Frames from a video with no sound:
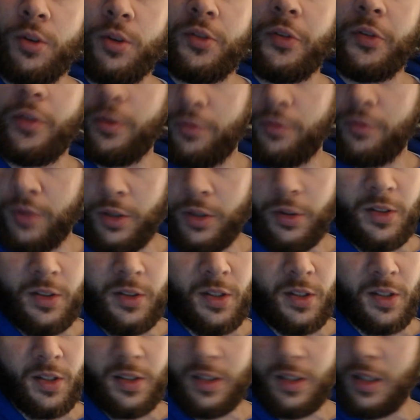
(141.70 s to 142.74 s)
so they're really
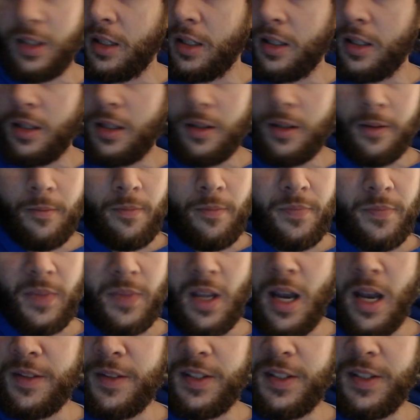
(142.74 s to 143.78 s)
just
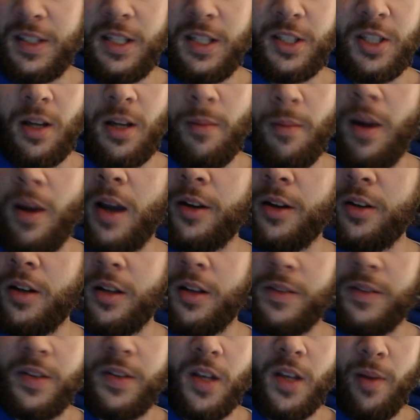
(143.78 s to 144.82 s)
on the C sharp minor
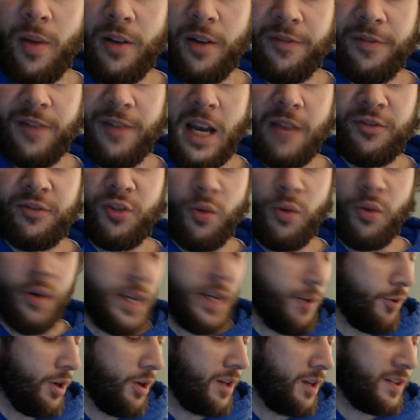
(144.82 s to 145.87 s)
until about 520
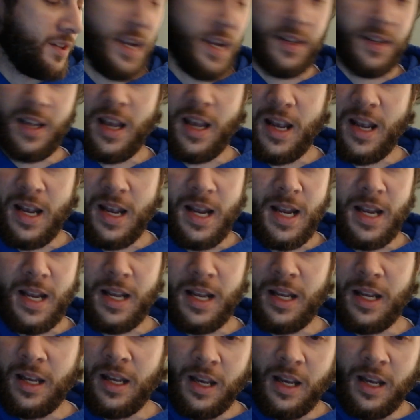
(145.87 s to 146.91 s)
where it's at A.
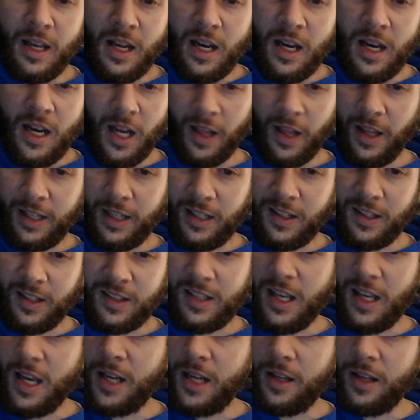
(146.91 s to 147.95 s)
And like I
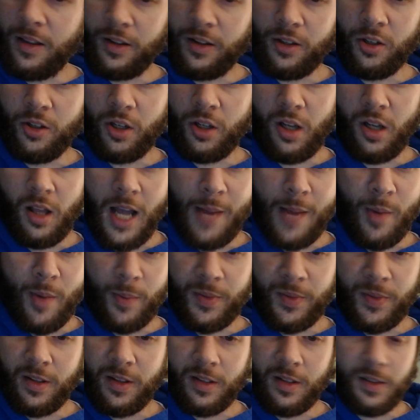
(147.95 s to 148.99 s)
said, they're going to climb up
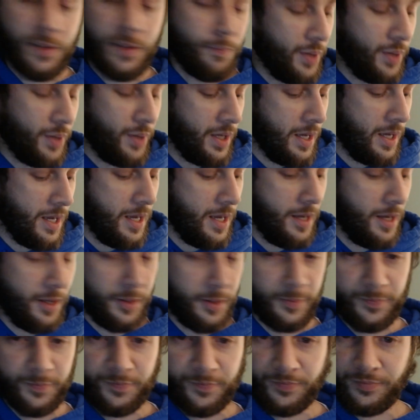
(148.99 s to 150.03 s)
to this B.
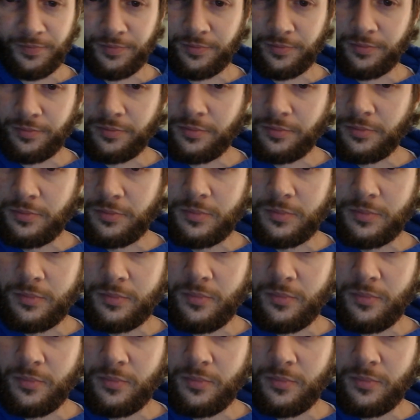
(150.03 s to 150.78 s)
And